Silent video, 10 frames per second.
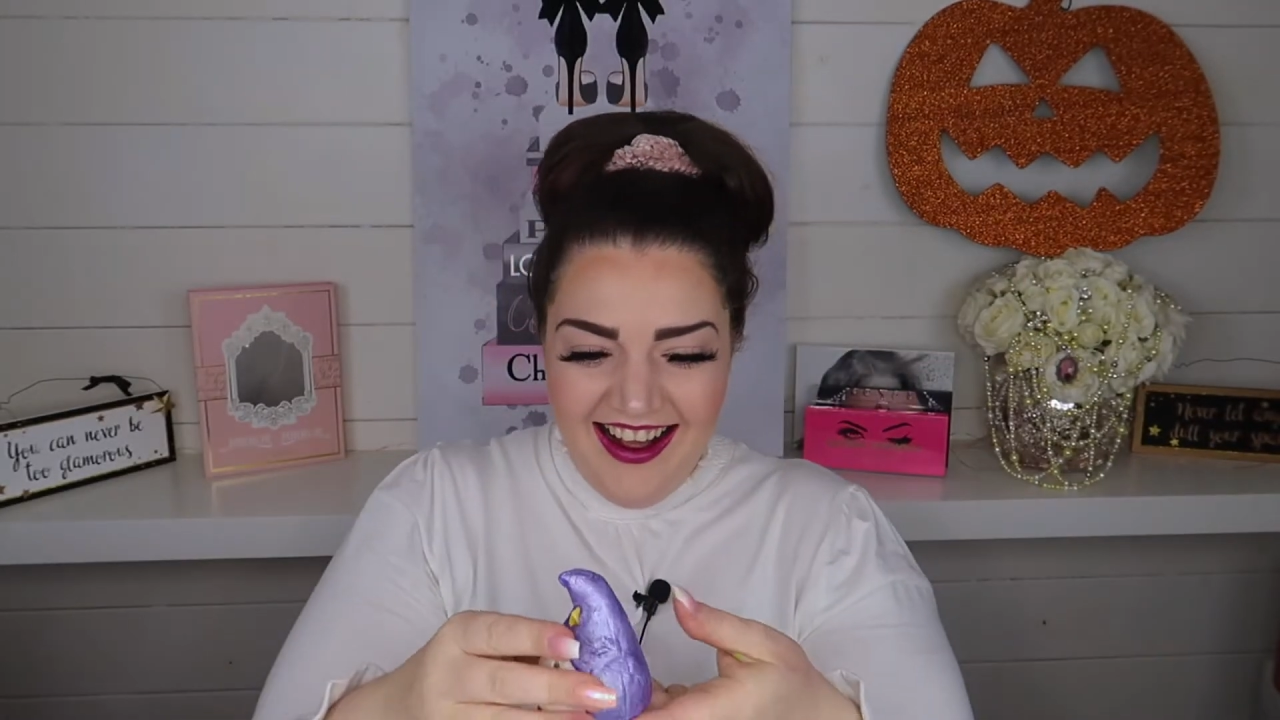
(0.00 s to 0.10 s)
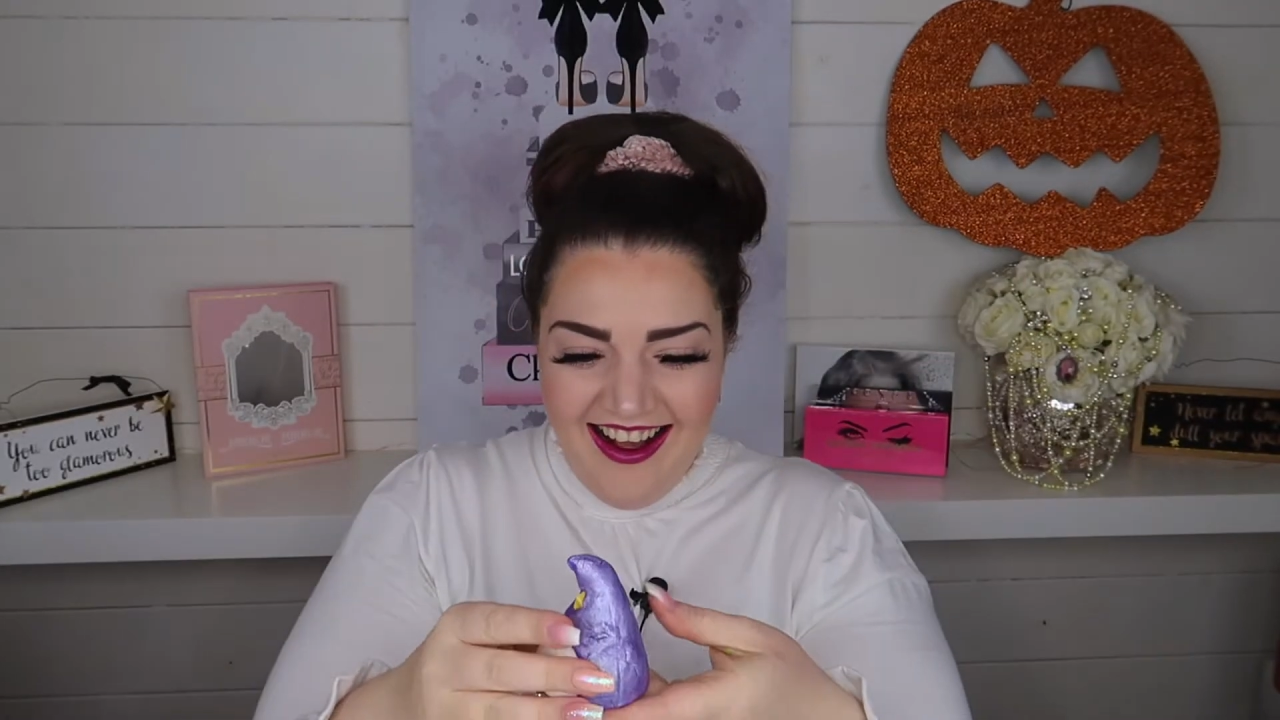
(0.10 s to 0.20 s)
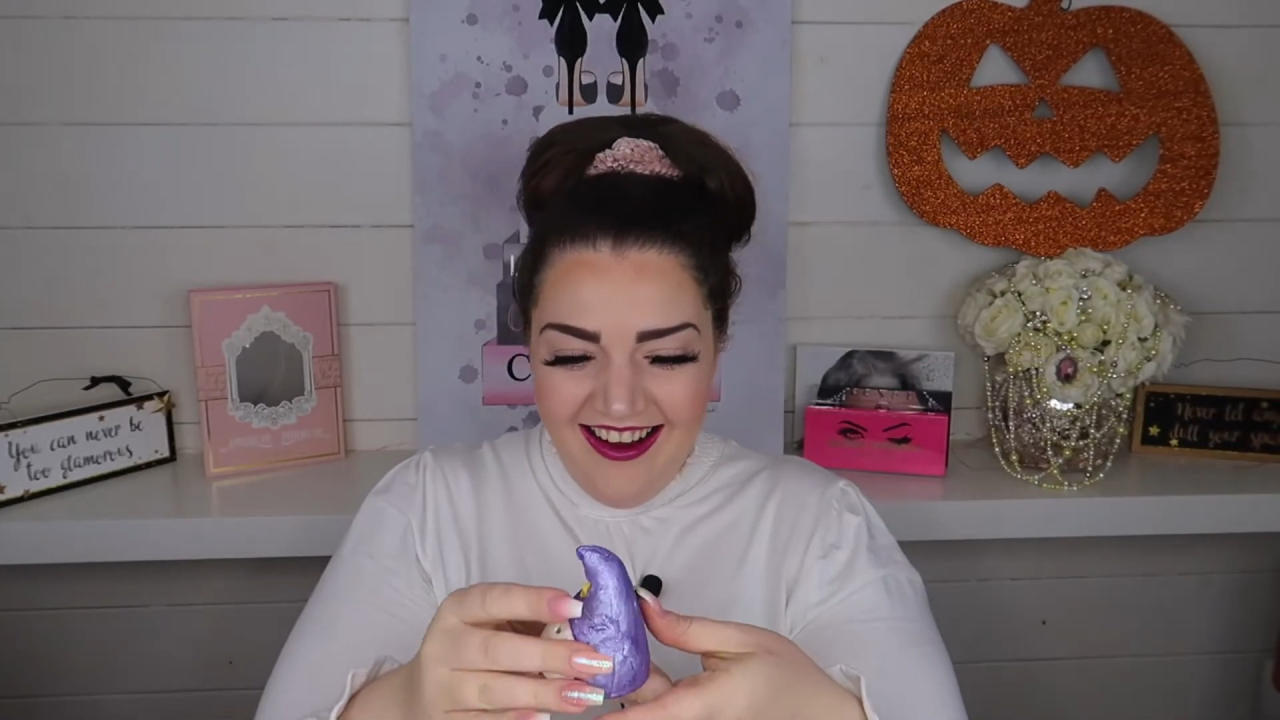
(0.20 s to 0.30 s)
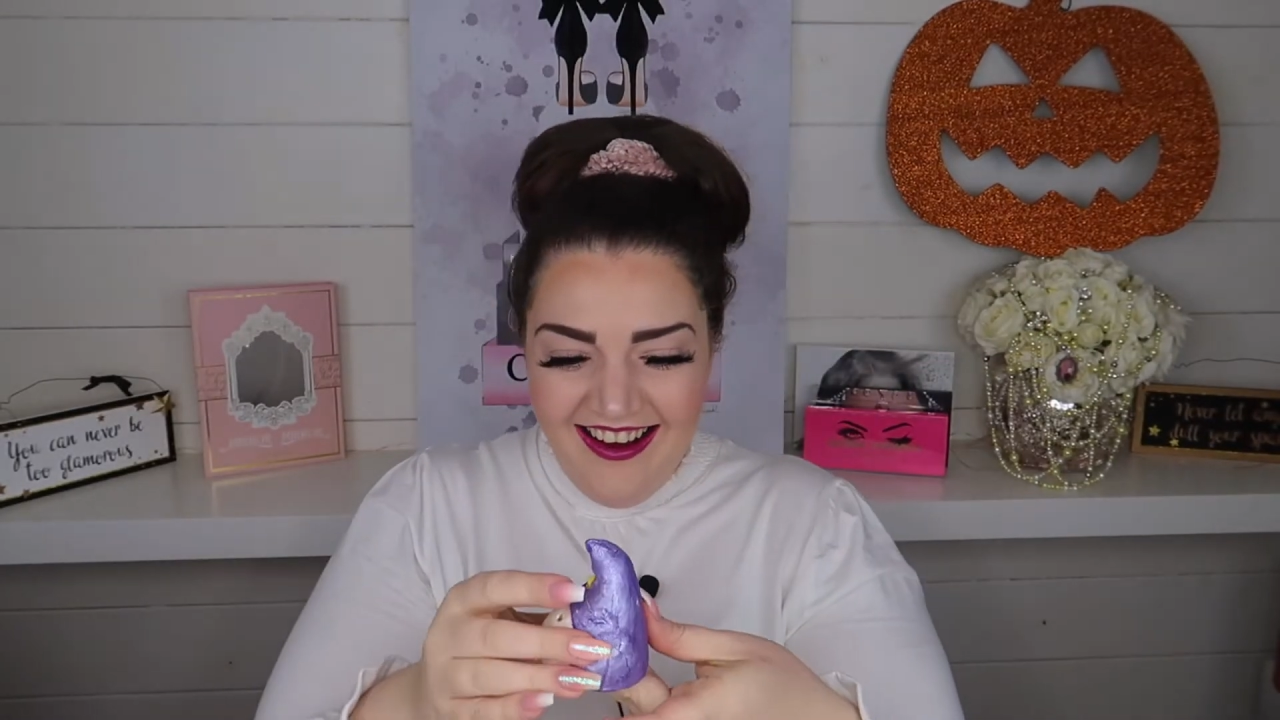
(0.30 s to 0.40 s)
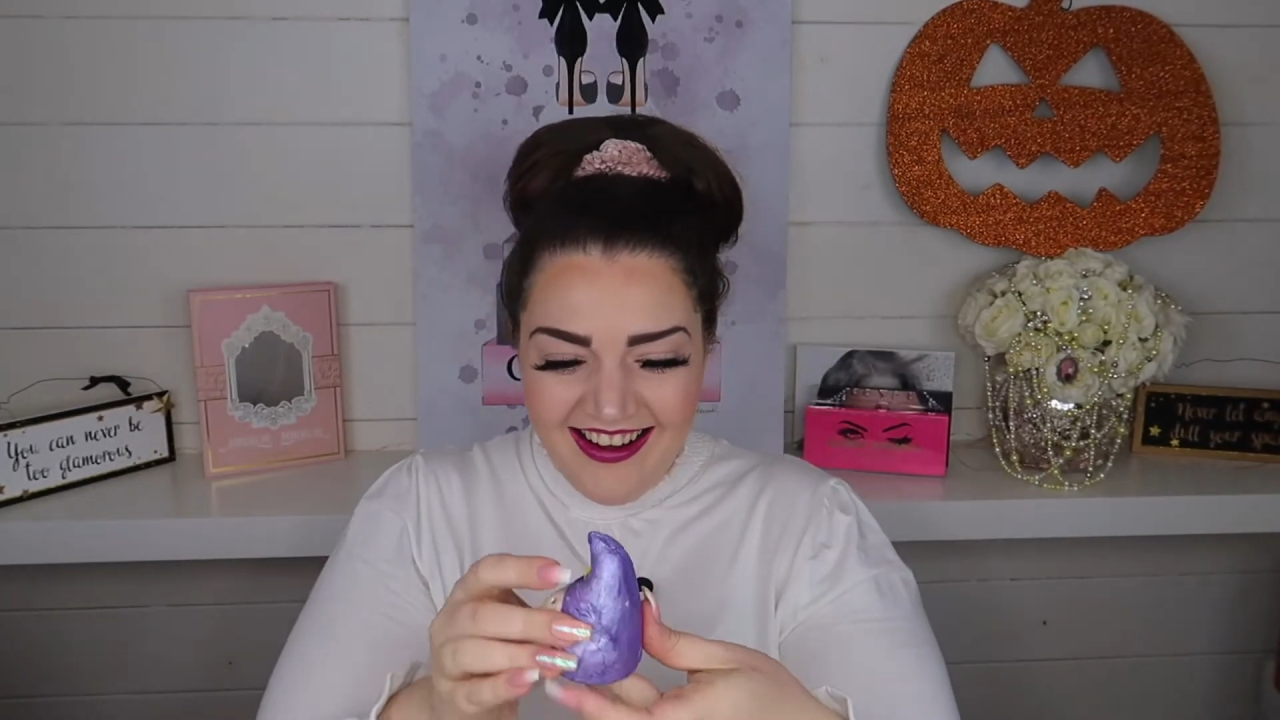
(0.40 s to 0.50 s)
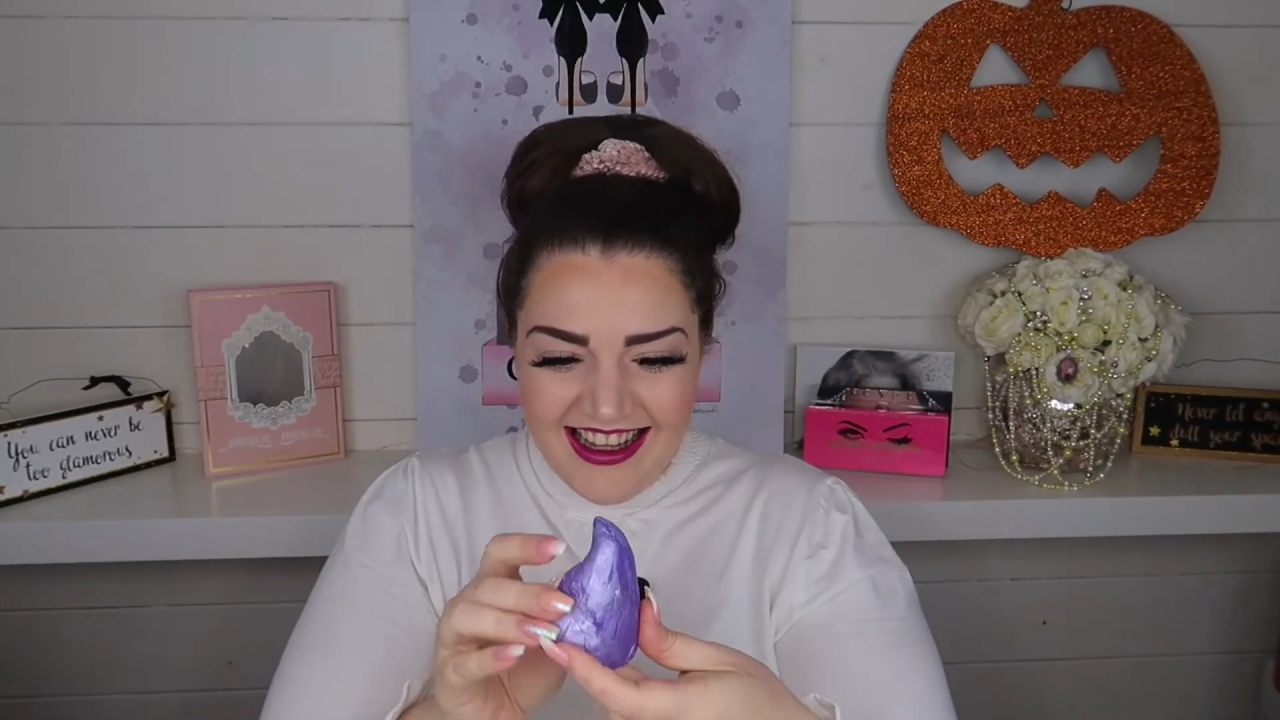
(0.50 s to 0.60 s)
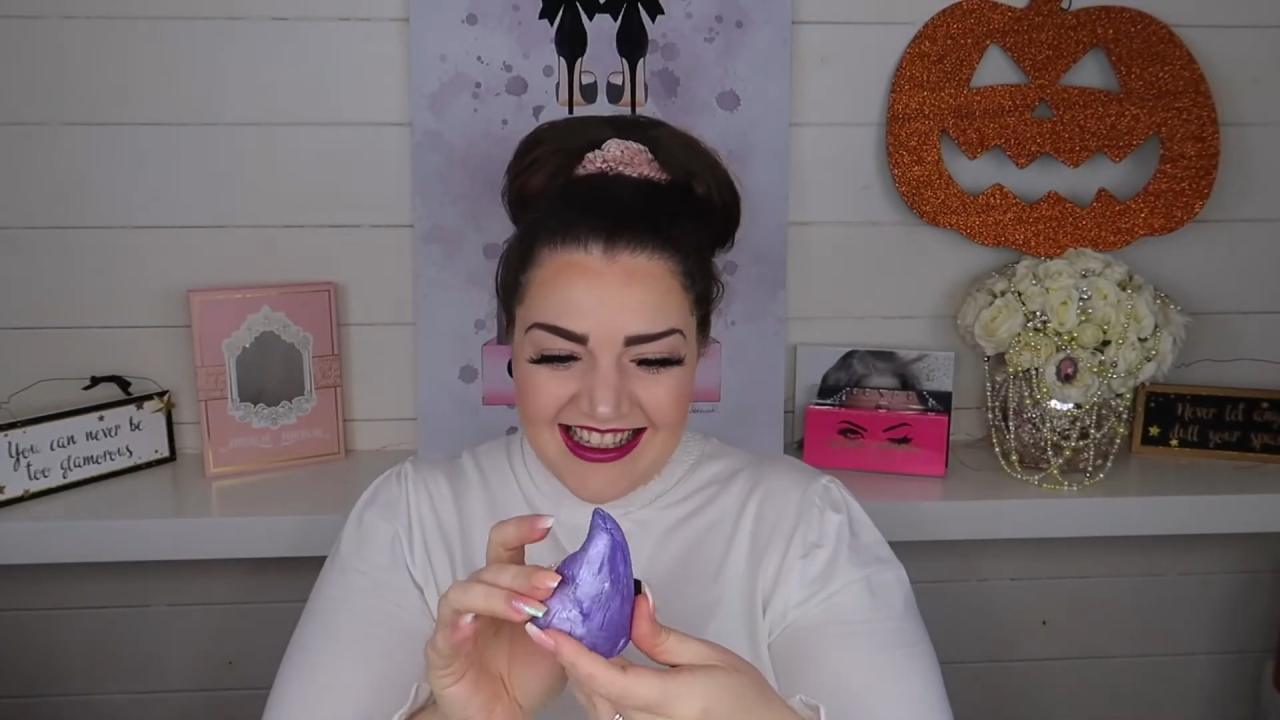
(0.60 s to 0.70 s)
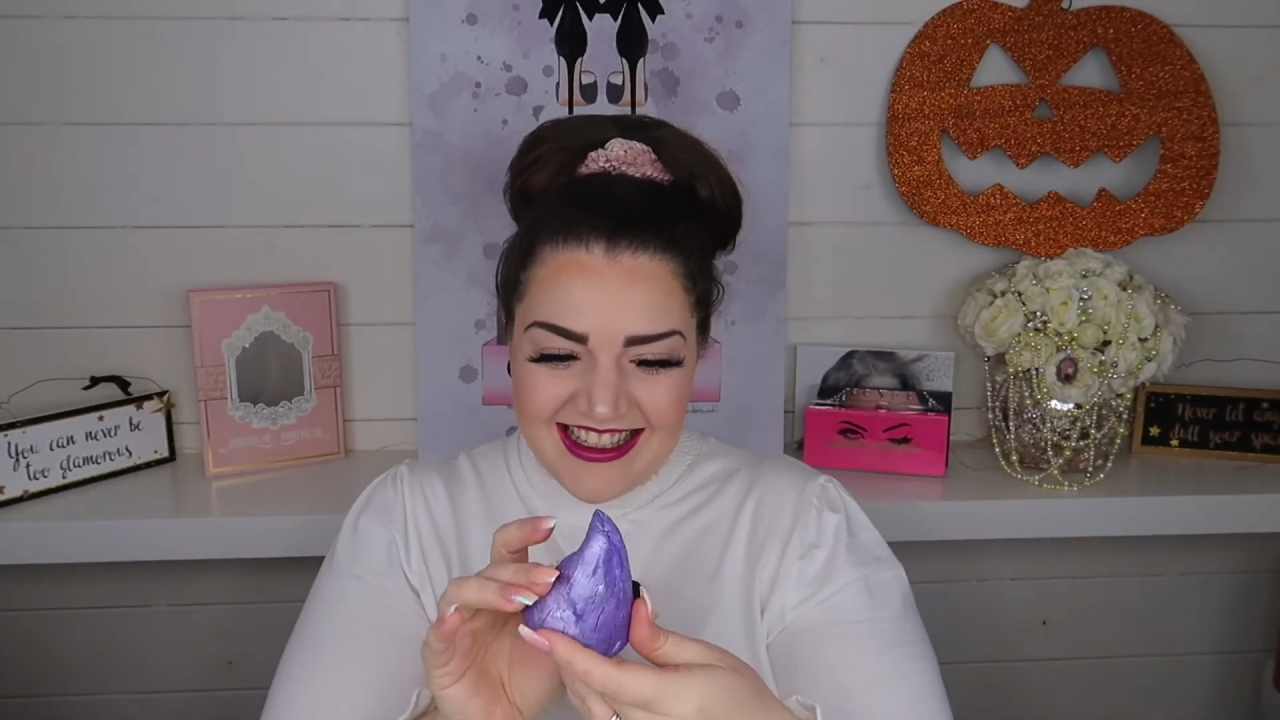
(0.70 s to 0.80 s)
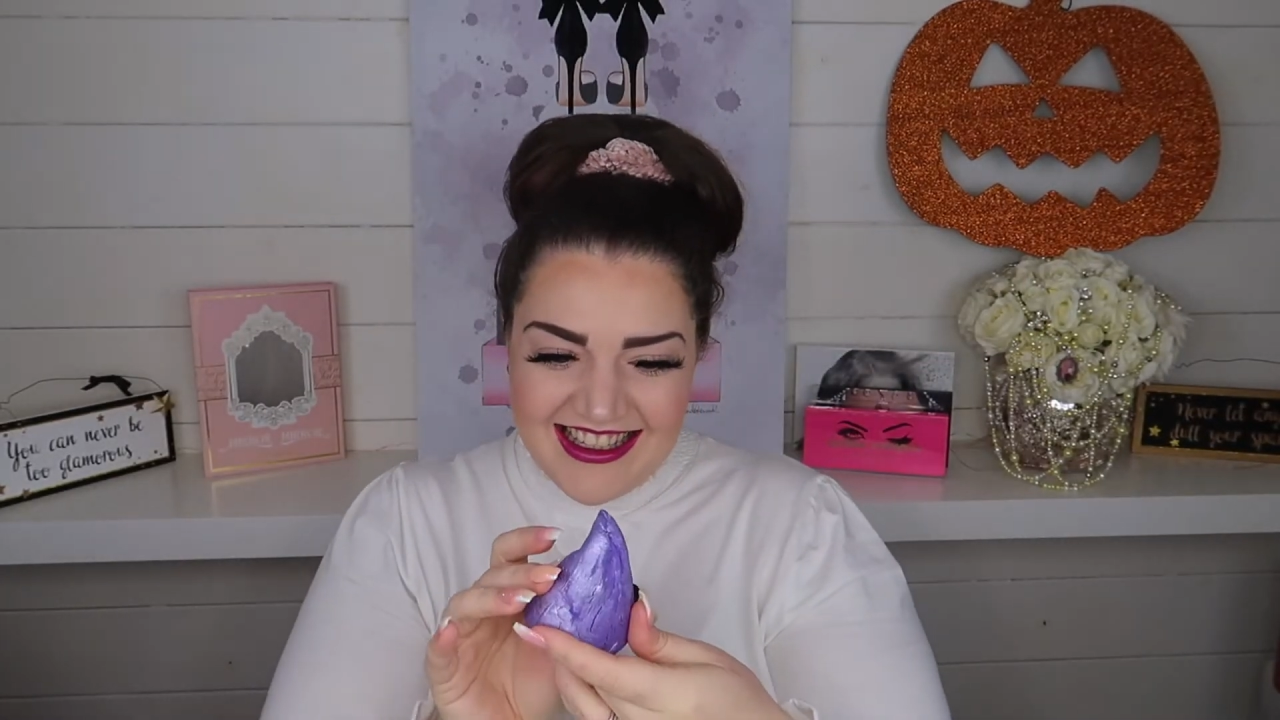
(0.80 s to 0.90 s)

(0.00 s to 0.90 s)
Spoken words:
Oh, that's